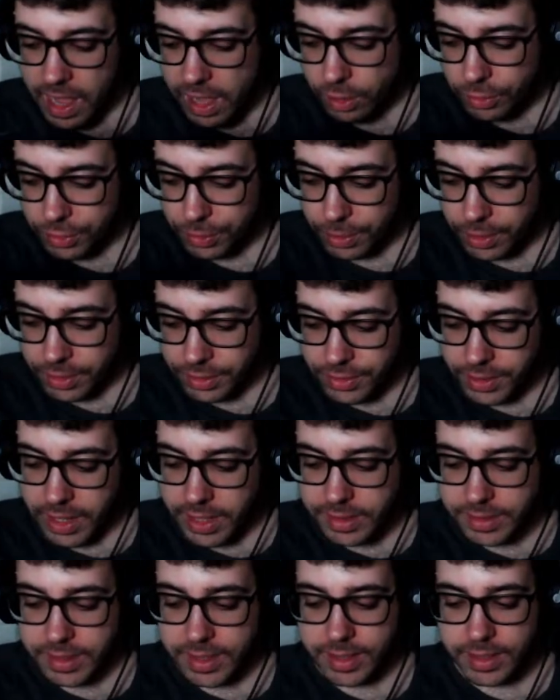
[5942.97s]
I also wanted to
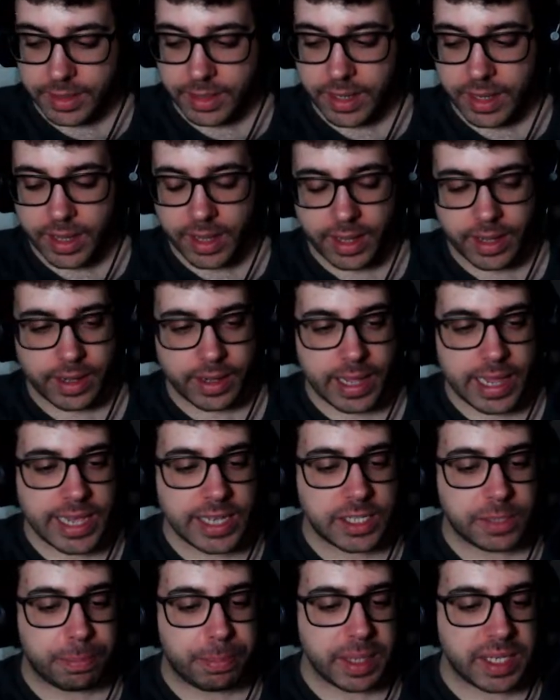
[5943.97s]
get an
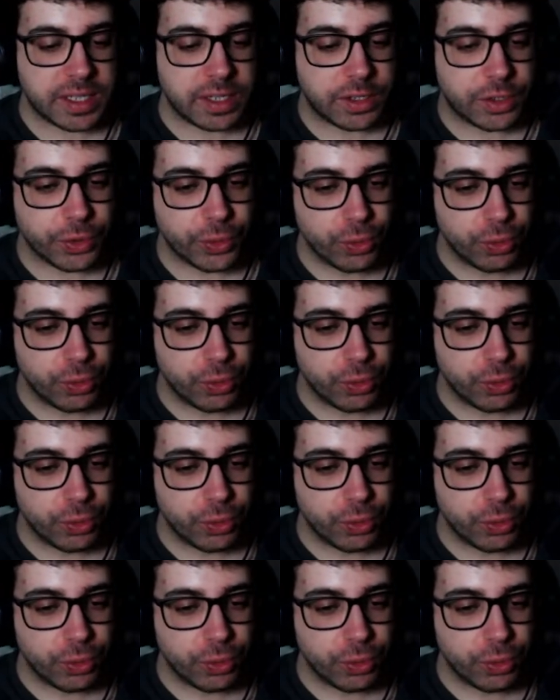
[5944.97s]
8-bit